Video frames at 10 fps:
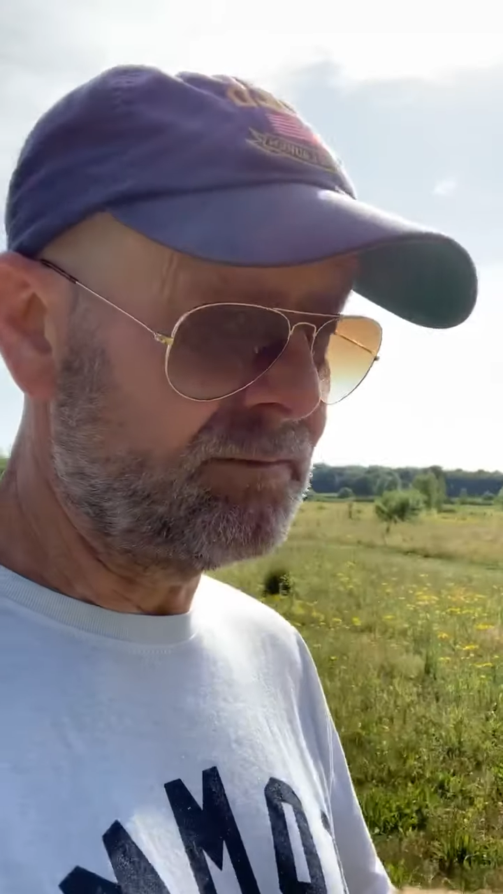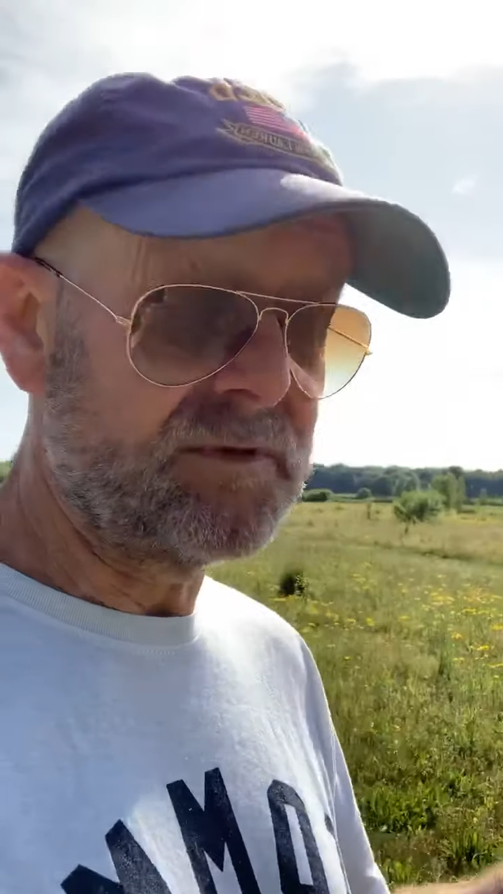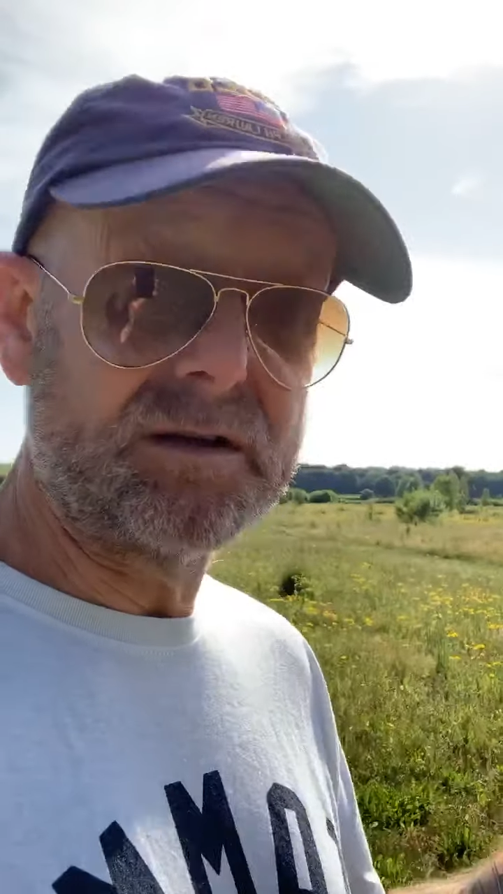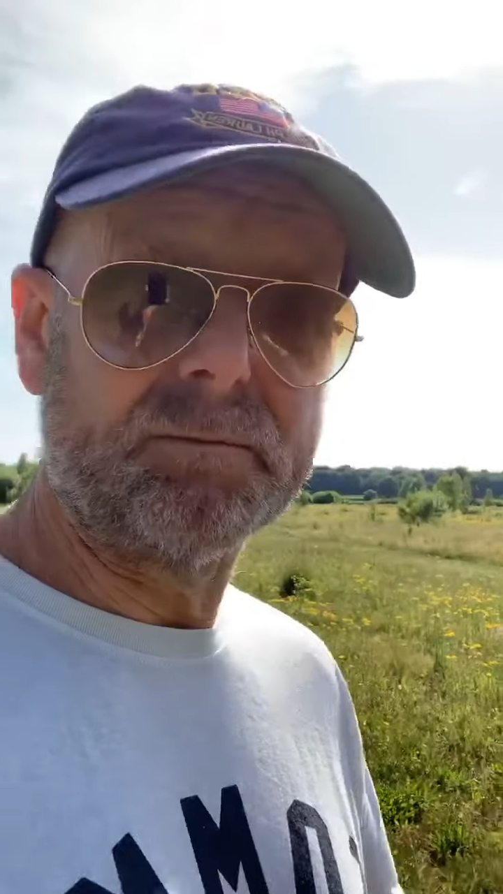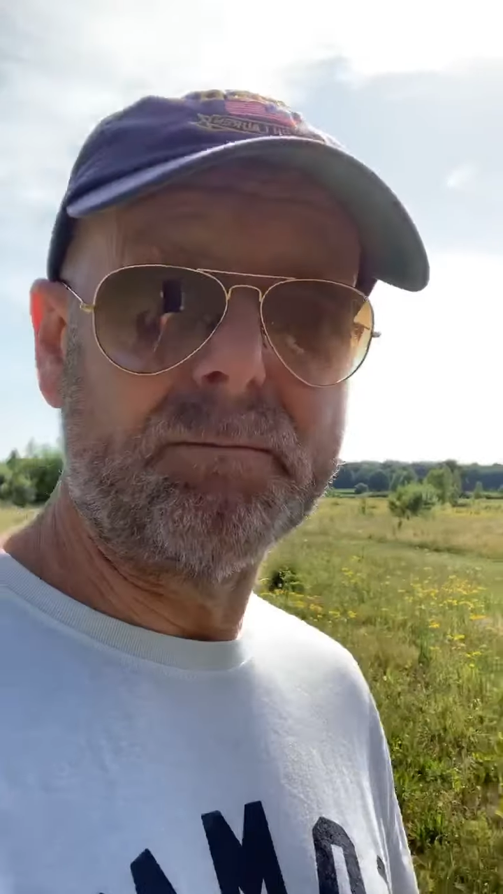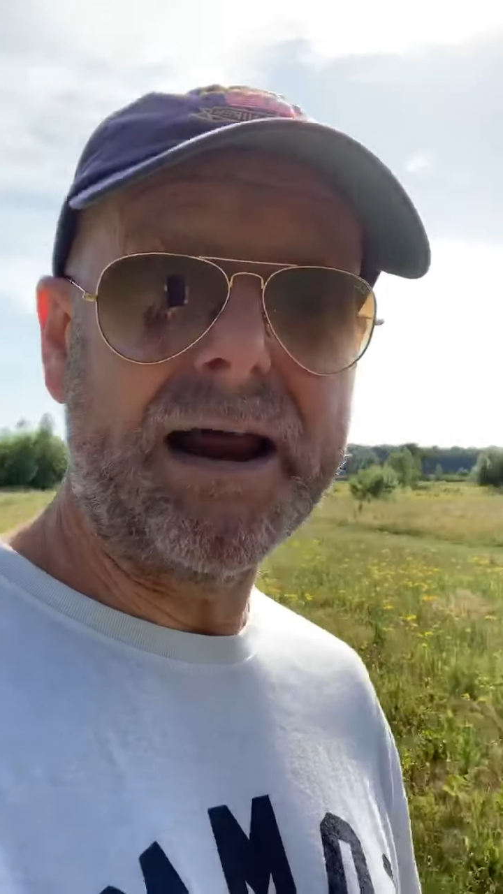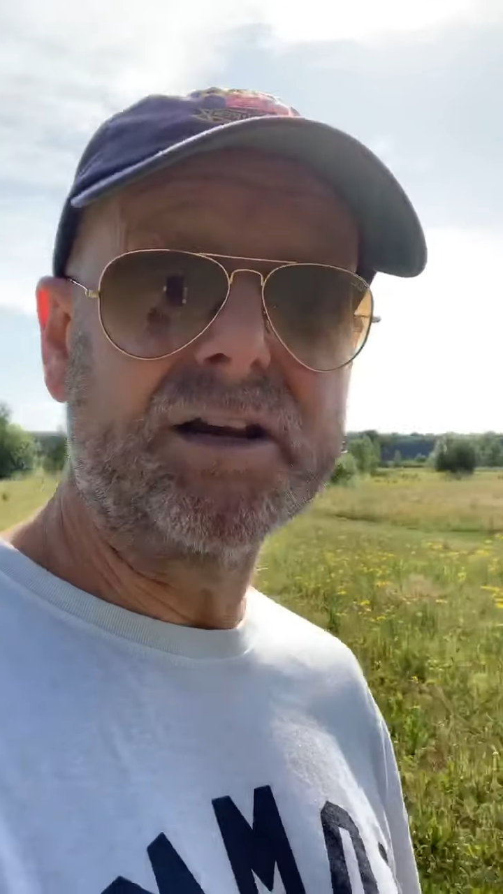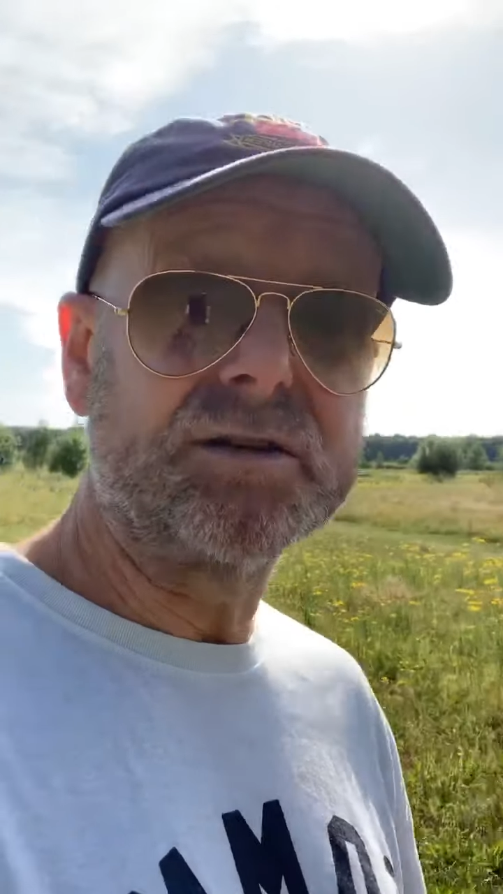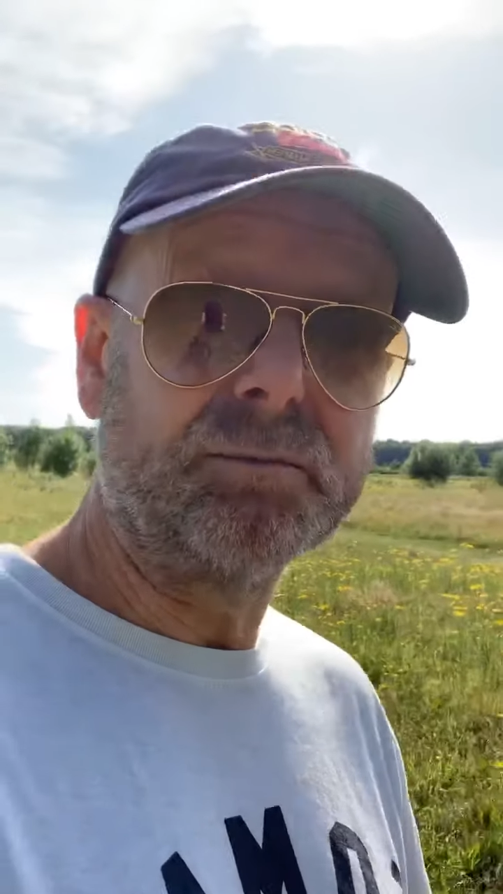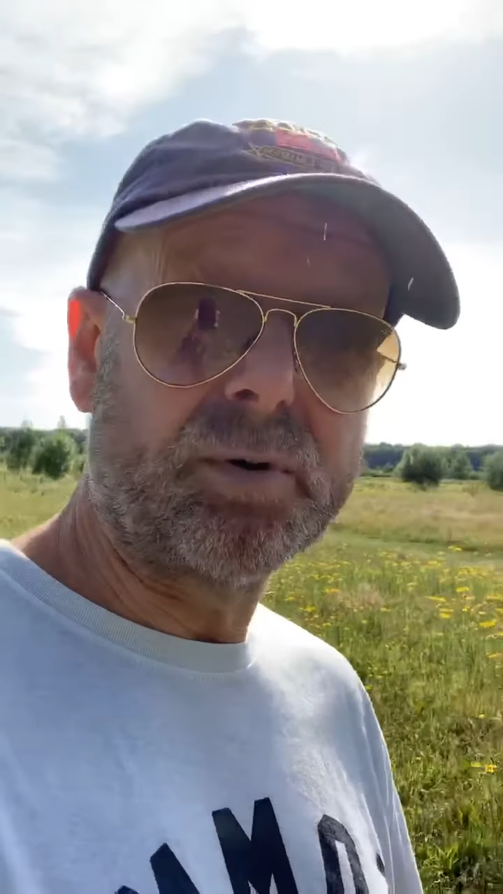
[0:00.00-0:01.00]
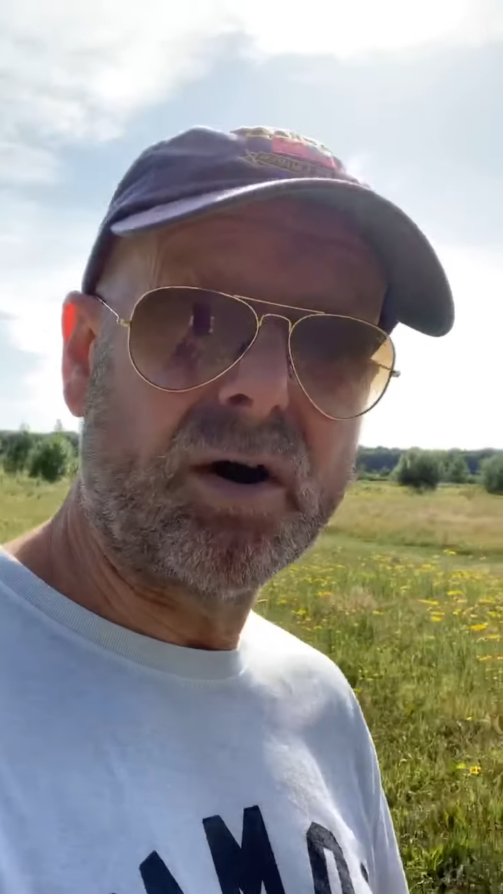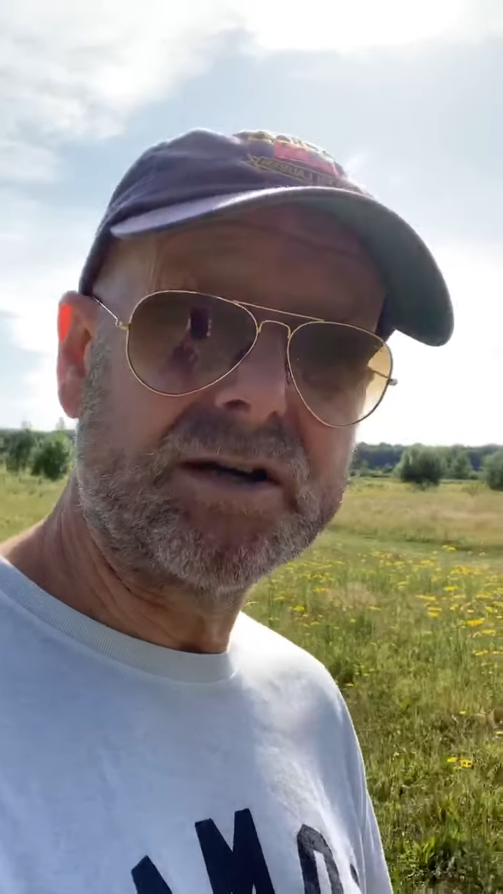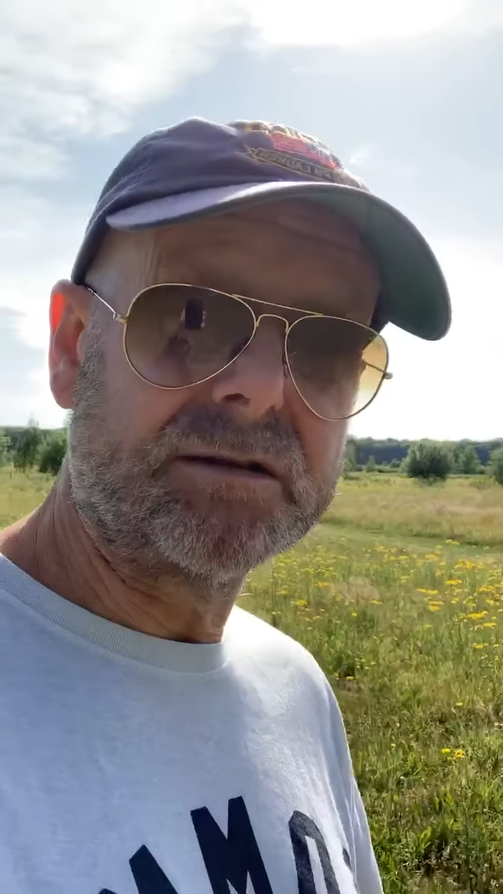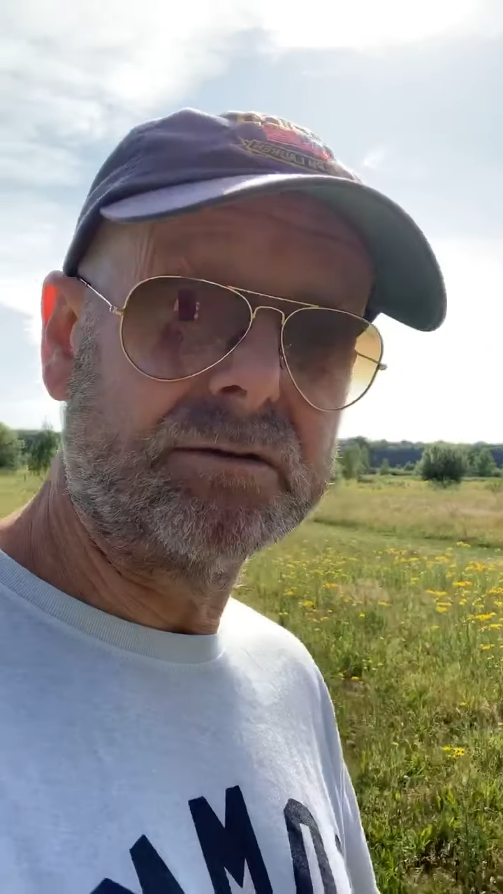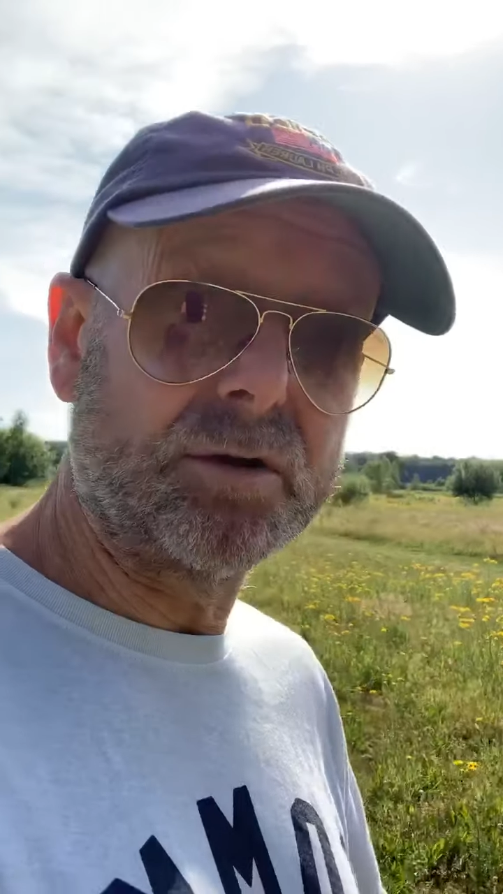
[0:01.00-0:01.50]
to manage and
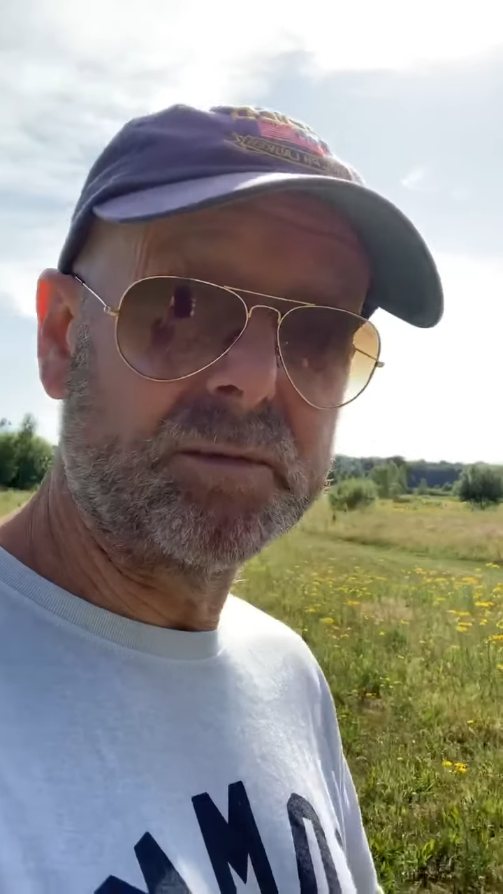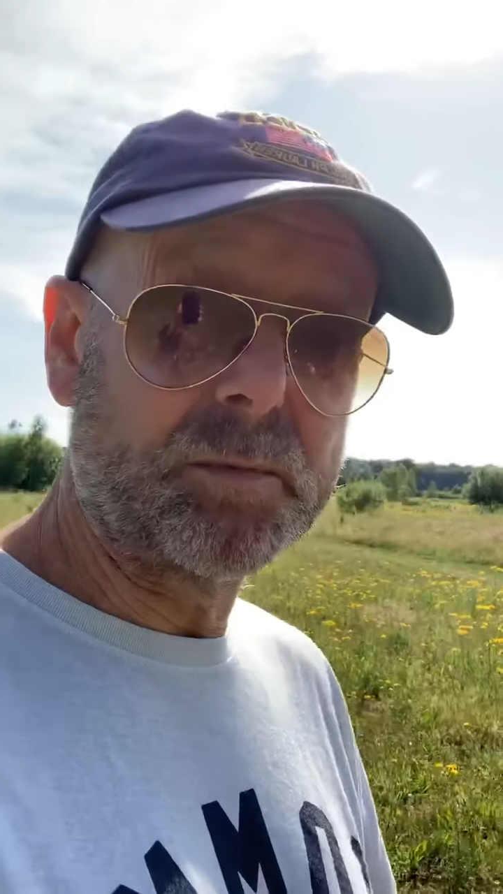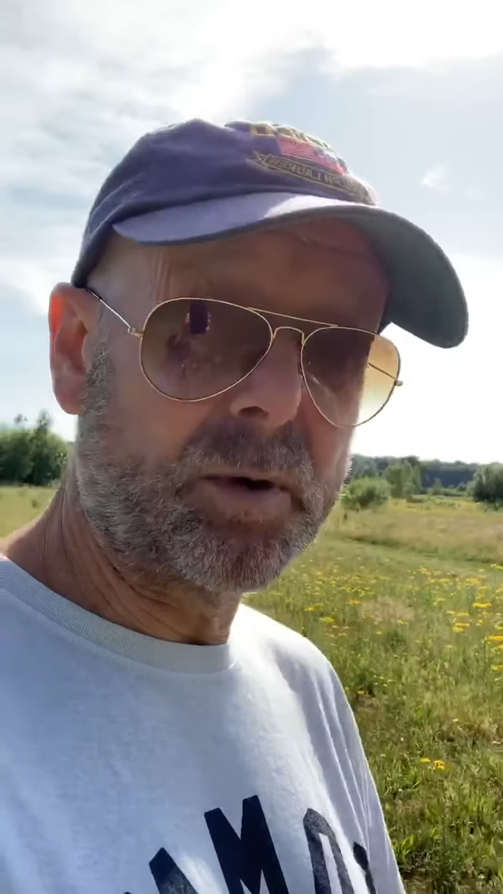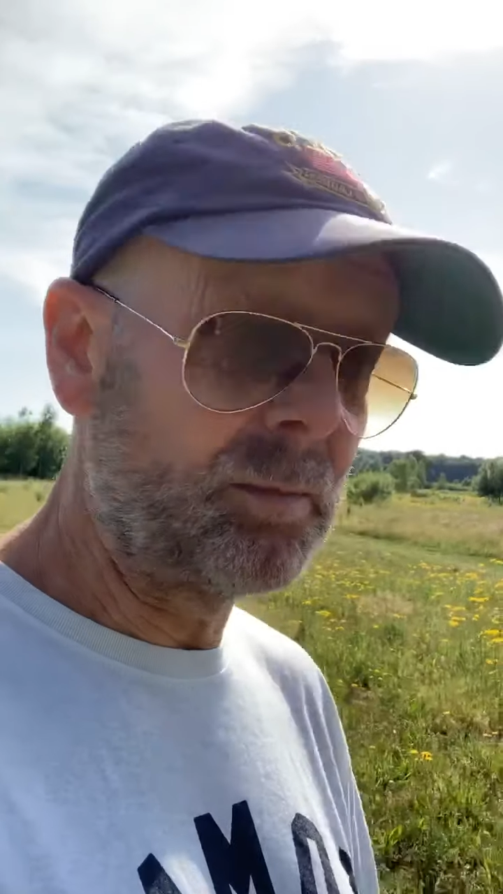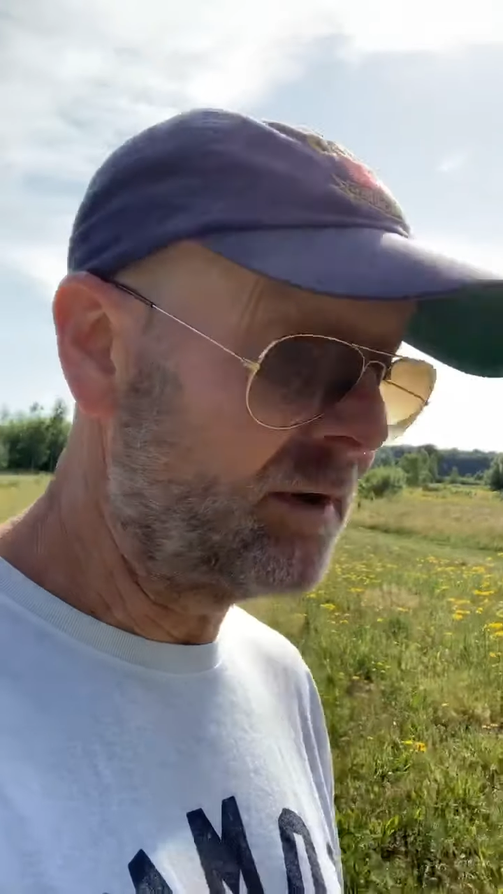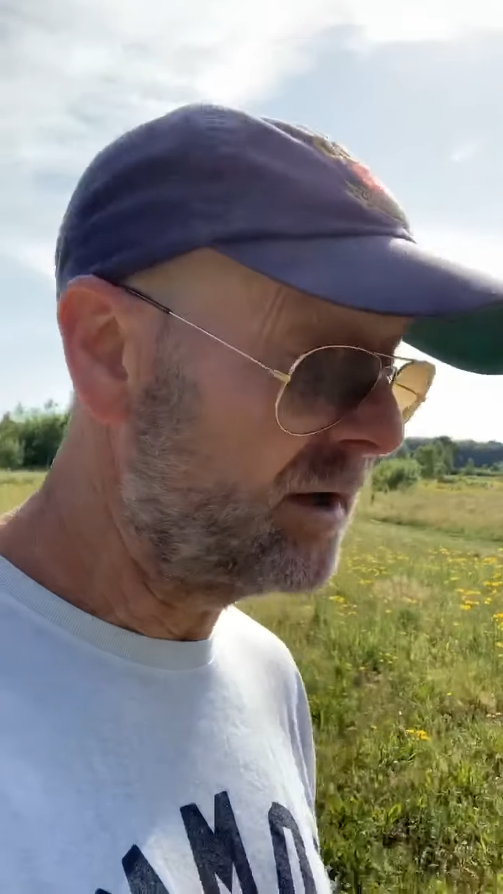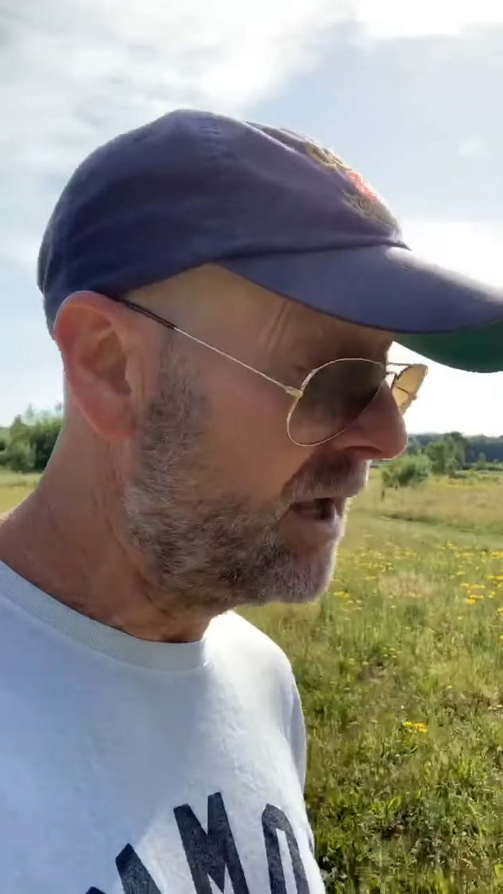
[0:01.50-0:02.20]
price jobs properly.